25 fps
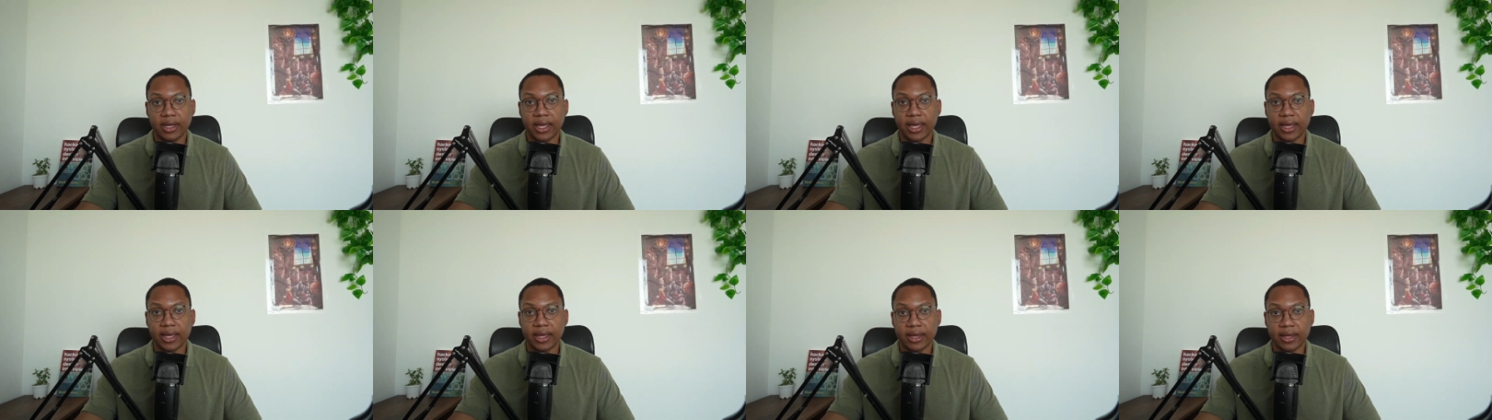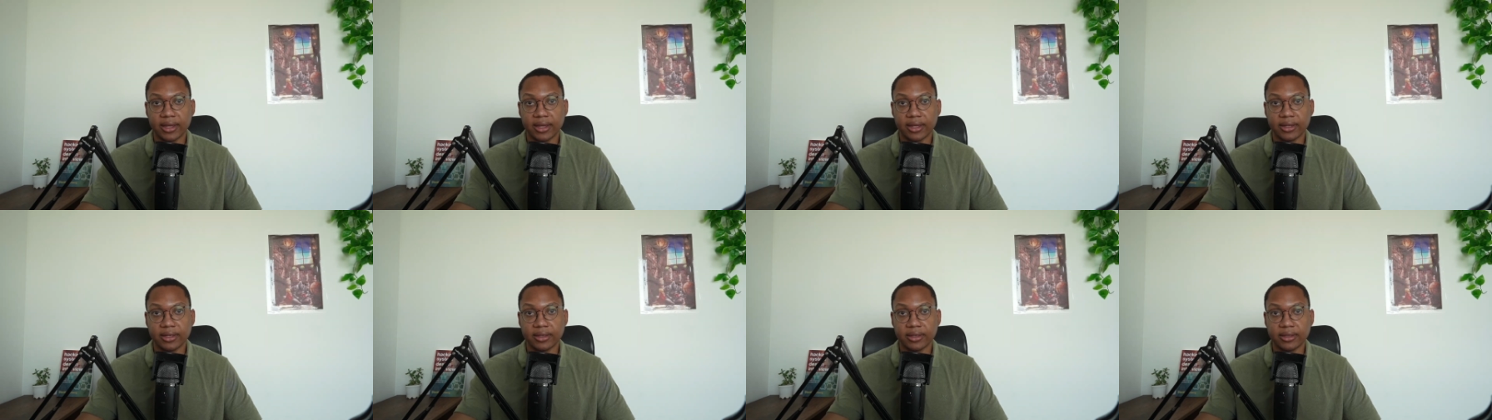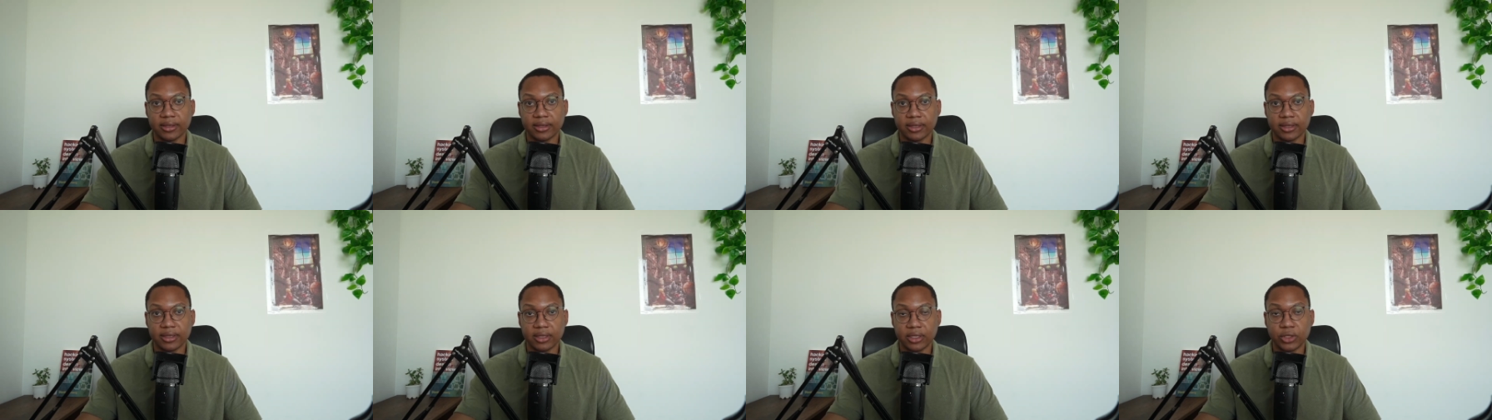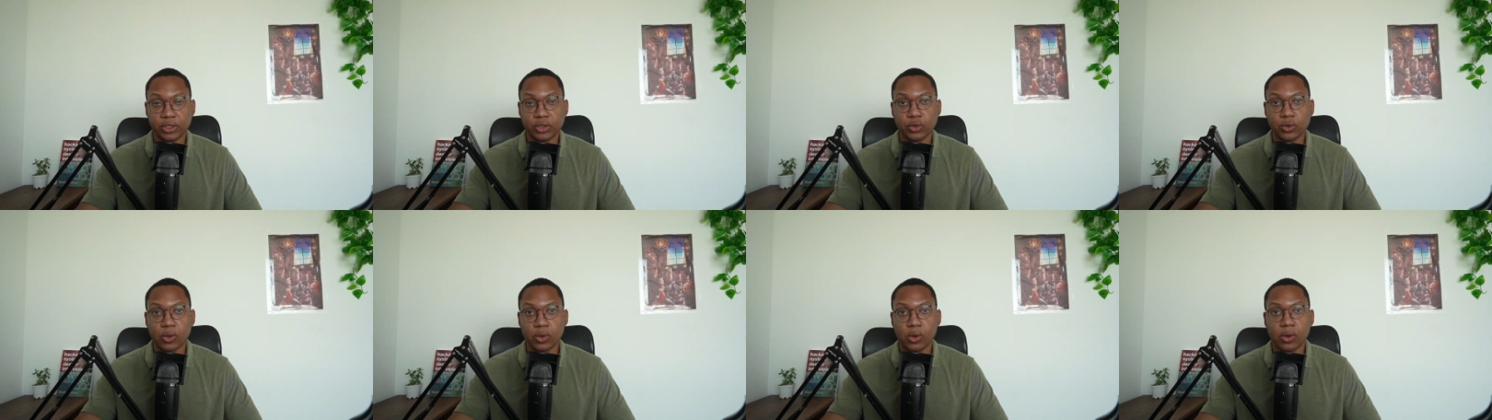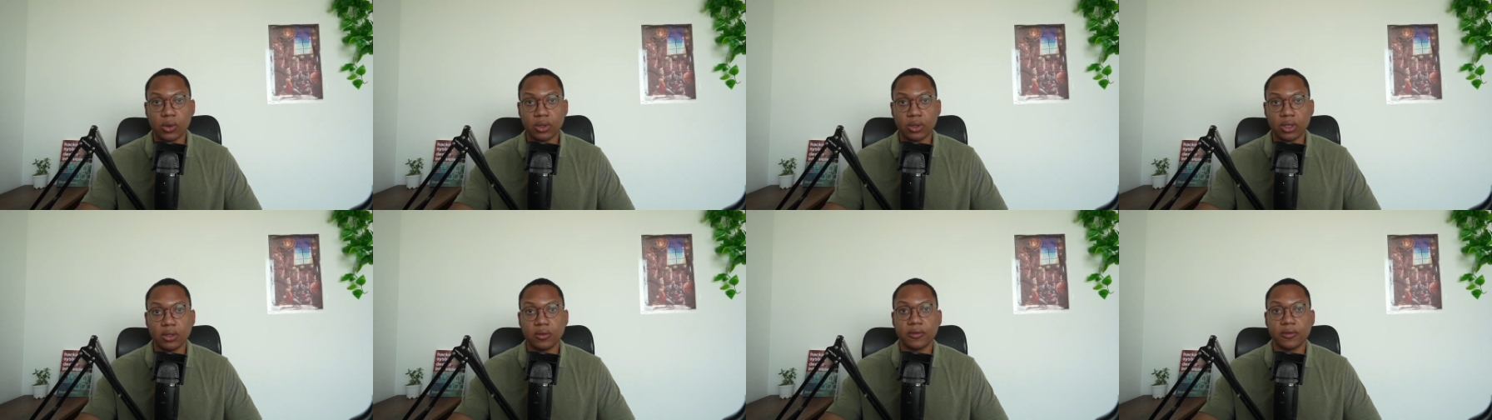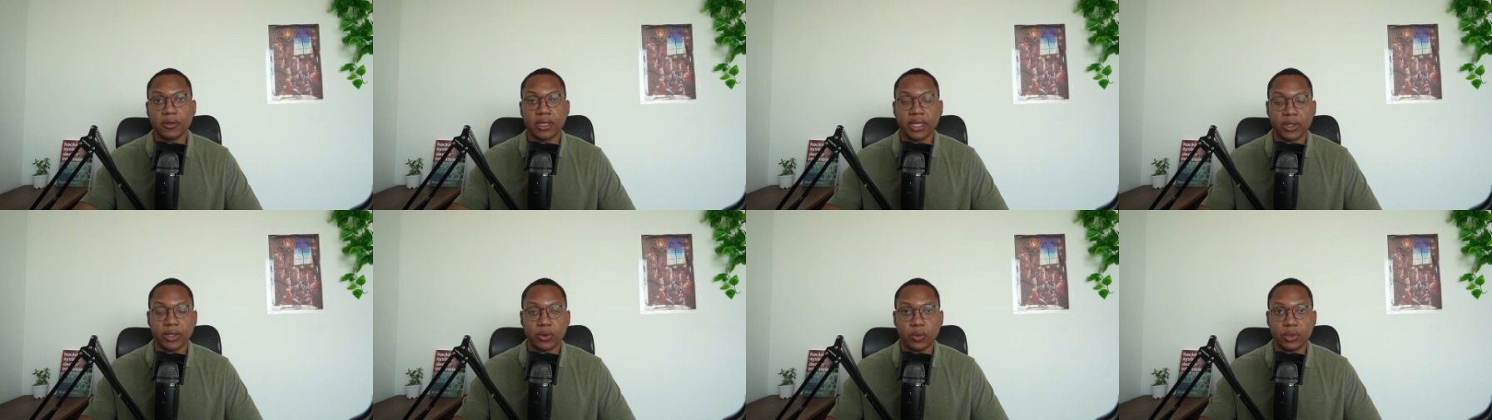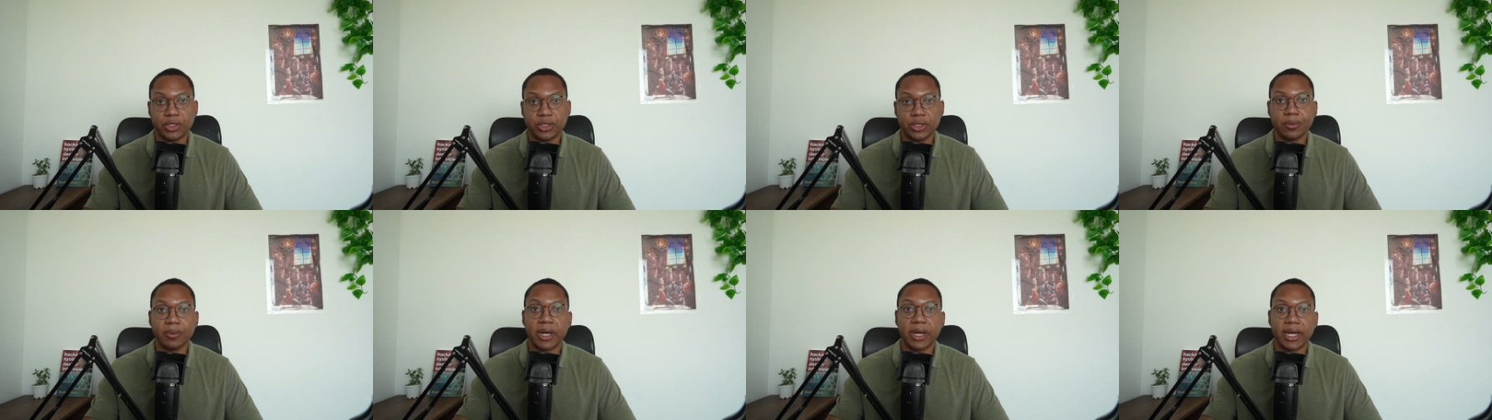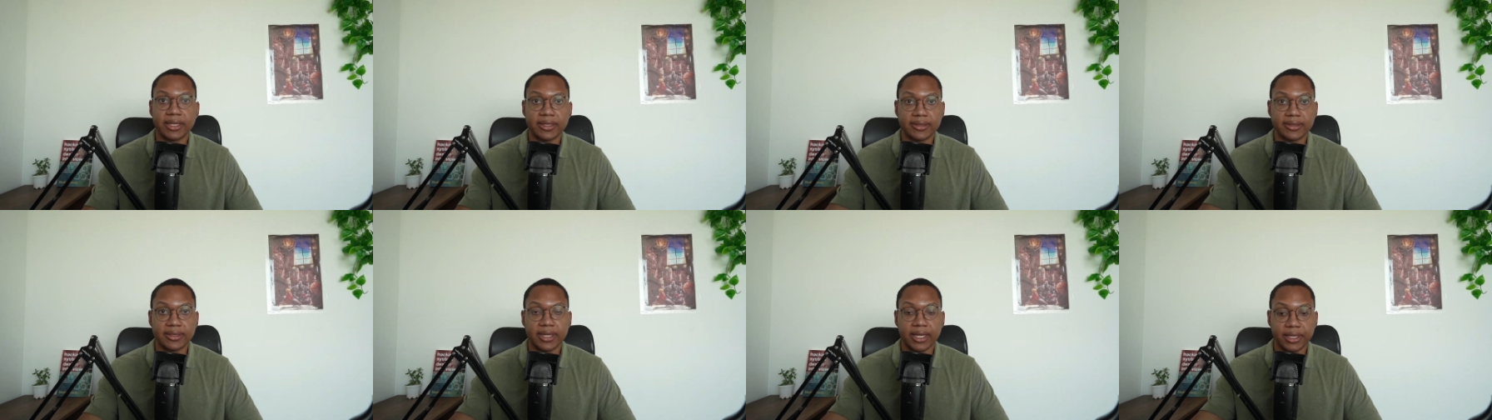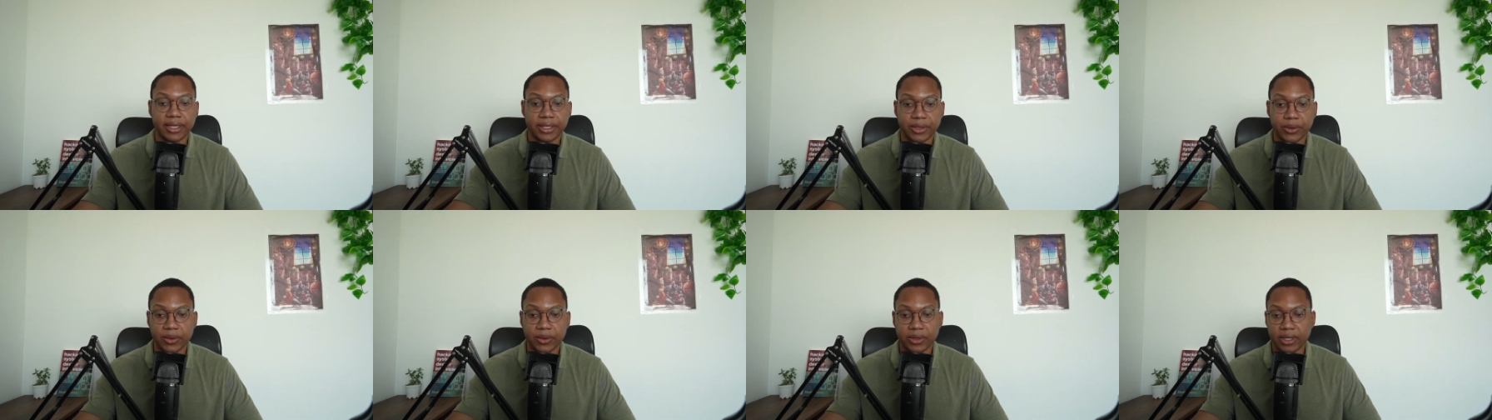and control over like what your mind is telling you or